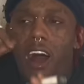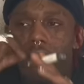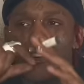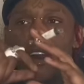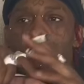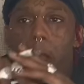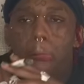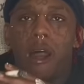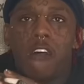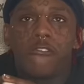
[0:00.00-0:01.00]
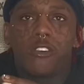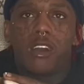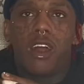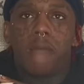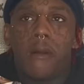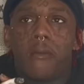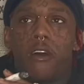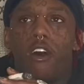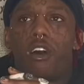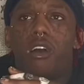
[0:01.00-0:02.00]
You rocking with Bama? I fuck with Alabama
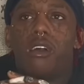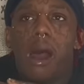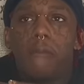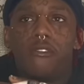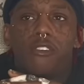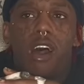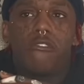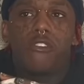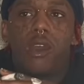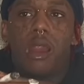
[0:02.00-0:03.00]
hard. I've been I fuck with